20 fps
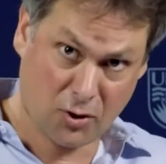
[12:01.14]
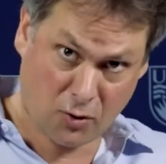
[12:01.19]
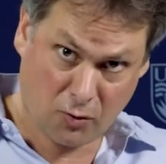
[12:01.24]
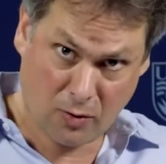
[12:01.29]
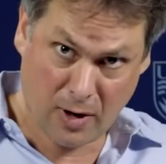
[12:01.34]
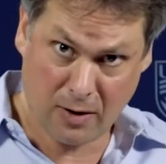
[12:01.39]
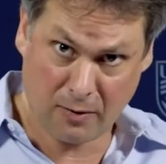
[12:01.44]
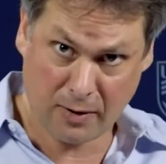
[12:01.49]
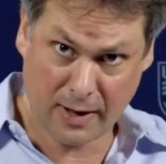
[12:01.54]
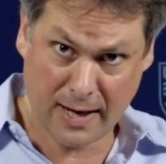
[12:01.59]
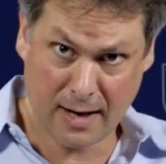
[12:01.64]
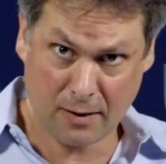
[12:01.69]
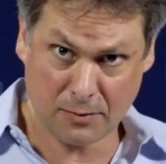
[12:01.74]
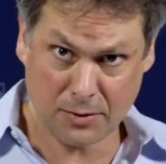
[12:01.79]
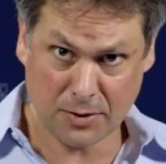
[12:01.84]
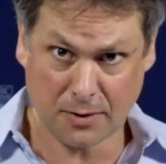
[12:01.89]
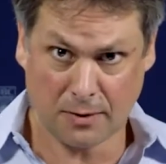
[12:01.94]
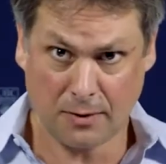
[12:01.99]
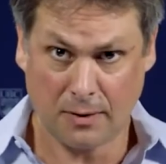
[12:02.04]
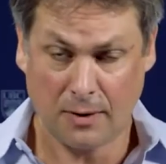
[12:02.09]
to Crown
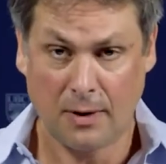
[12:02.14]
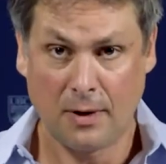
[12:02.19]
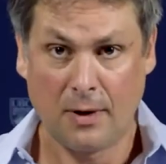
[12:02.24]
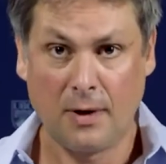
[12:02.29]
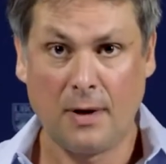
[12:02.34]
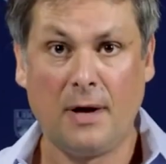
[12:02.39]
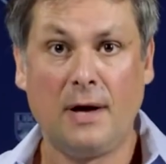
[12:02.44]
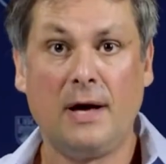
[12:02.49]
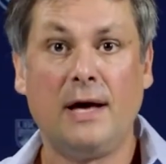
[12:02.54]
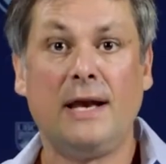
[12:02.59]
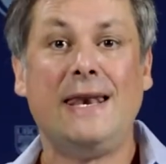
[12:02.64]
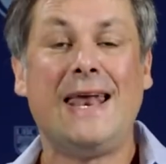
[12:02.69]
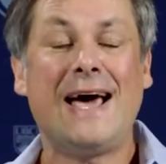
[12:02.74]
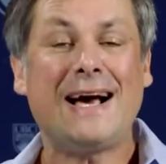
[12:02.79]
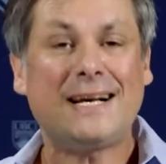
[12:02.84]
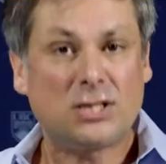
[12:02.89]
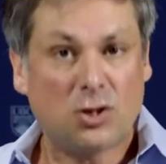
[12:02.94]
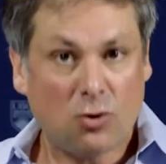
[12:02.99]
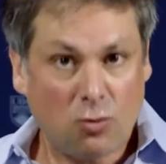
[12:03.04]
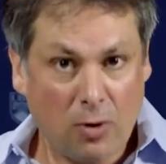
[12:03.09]
Counsel,
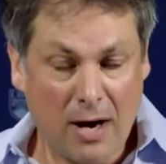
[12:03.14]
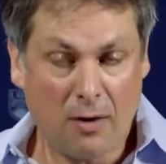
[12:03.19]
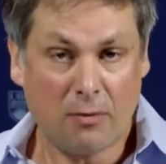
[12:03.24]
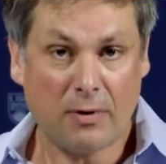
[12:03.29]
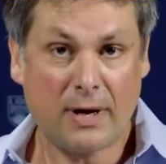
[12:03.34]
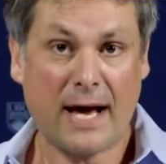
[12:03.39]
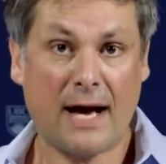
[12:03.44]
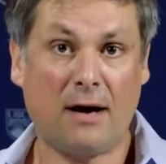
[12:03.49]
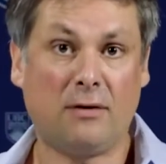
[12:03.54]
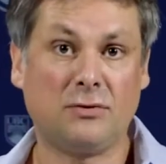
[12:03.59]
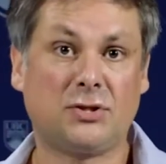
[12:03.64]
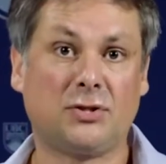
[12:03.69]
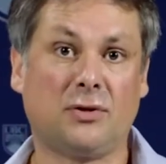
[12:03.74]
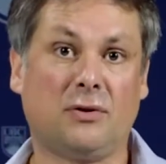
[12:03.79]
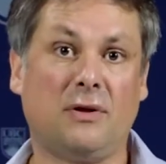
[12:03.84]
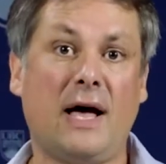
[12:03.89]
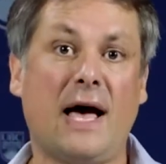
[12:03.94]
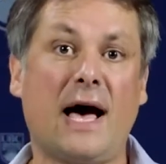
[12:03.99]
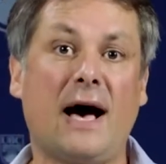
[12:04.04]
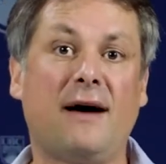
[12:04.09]
next Crown
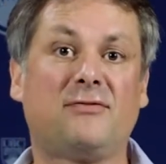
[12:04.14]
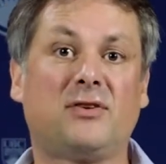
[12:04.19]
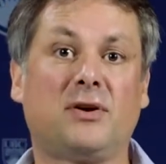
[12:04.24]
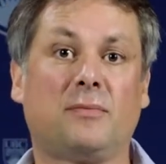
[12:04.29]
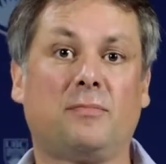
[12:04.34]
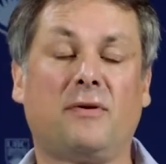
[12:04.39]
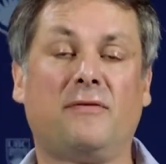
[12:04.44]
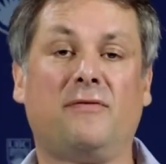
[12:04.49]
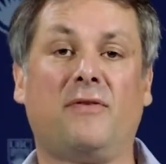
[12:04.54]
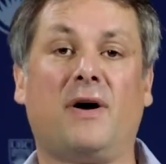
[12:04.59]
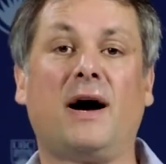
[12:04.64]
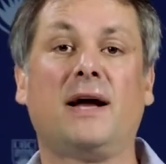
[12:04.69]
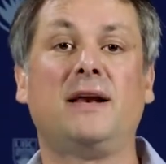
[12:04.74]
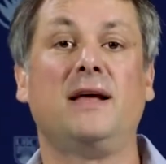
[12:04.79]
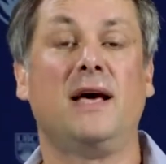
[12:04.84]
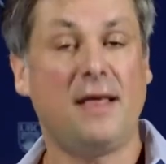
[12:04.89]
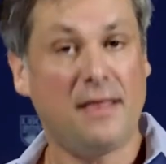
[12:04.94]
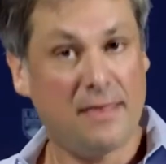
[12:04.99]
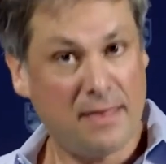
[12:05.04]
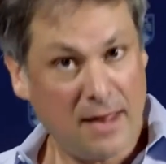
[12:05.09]
Counsel have to
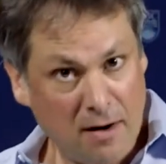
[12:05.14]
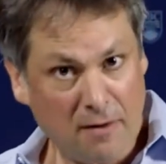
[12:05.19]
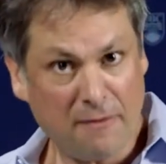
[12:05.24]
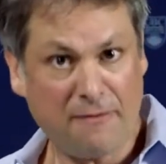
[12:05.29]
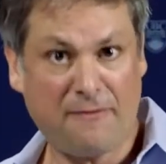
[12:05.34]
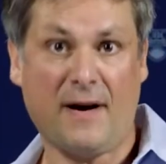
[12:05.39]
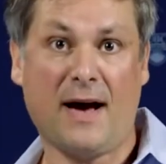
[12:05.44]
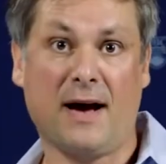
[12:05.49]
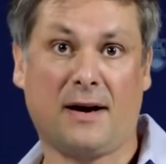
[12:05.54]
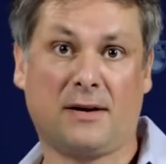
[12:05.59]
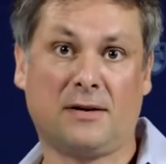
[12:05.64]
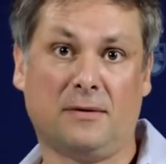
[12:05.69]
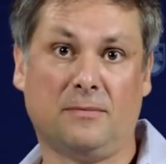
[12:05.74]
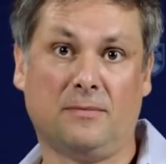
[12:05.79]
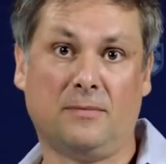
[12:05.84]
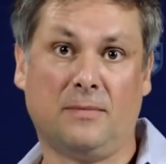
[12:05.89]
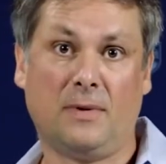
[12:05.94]
provide their factum.